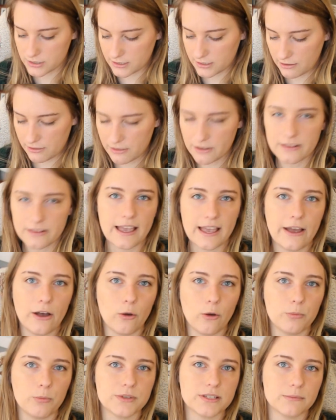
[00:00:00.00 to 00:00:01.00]
and I think that
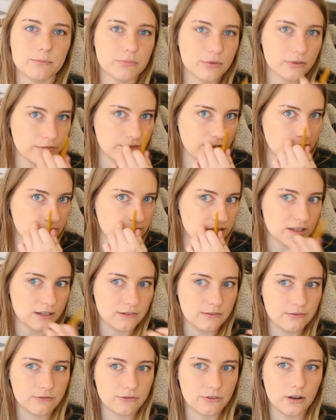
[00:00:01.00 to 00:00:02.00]
helps it
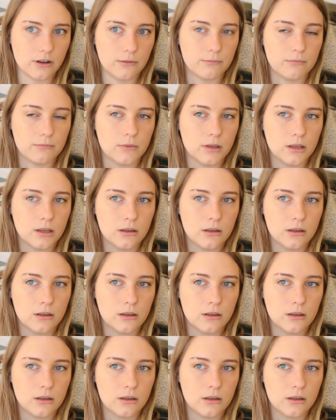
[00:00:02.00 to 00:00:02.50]
preventing from,